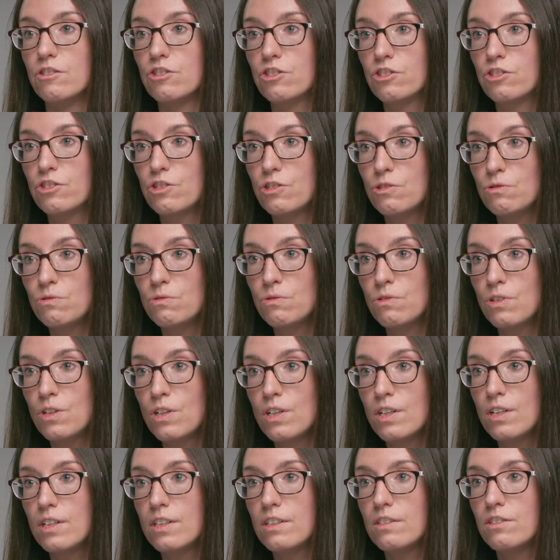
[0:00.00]
stool
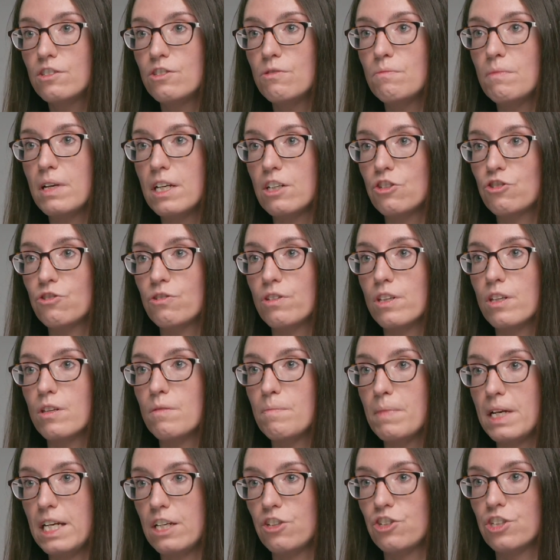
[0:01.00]
to make sure that the
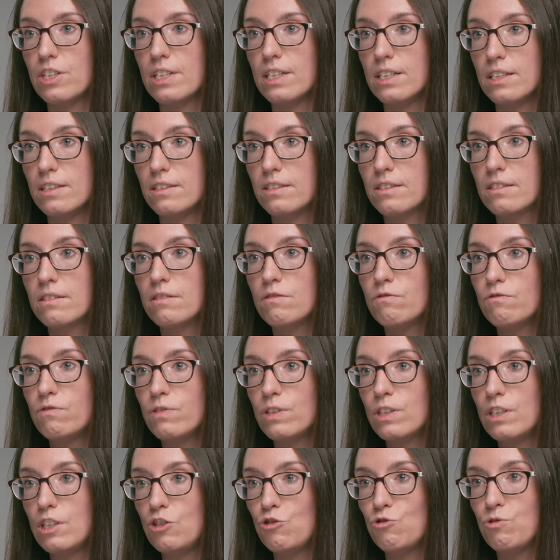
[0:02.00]
patient is
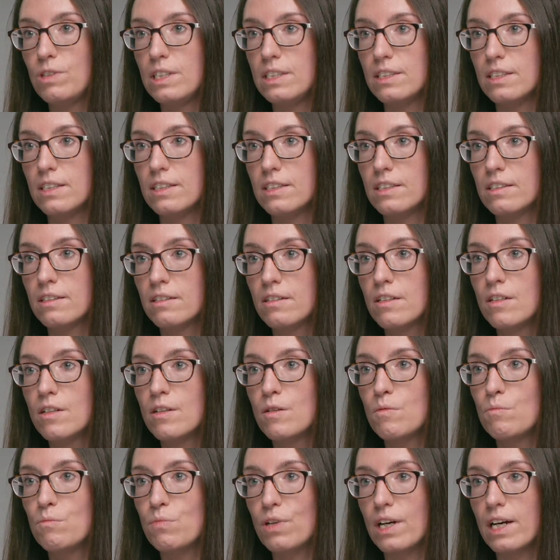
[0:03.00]
fully treated
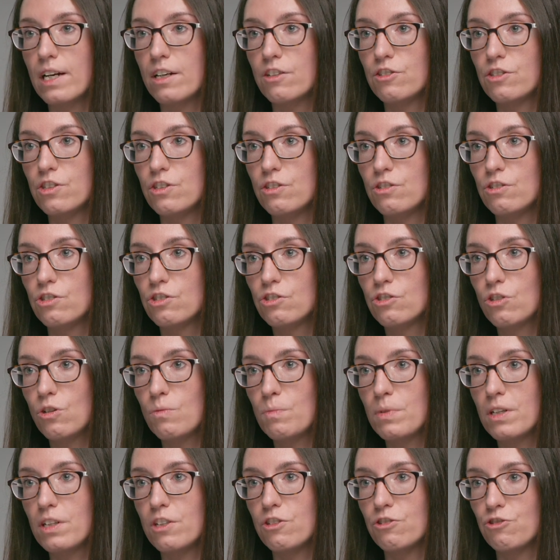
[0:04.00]
prior to you
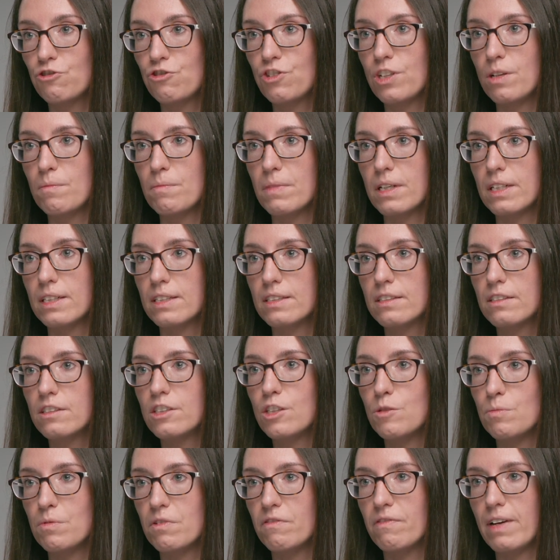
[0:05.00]
stopping your treatment
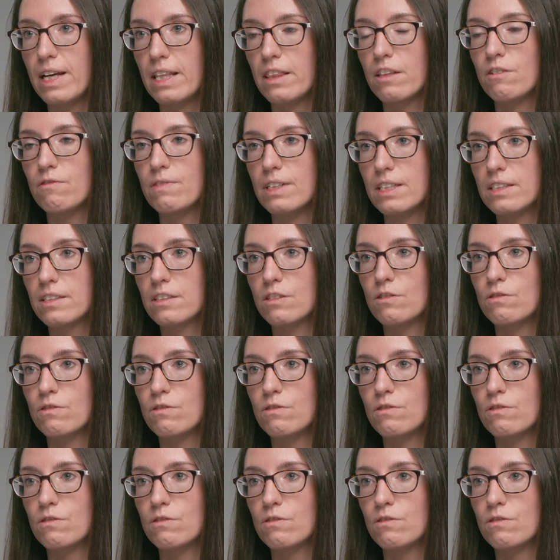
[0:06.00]
to prevent the risk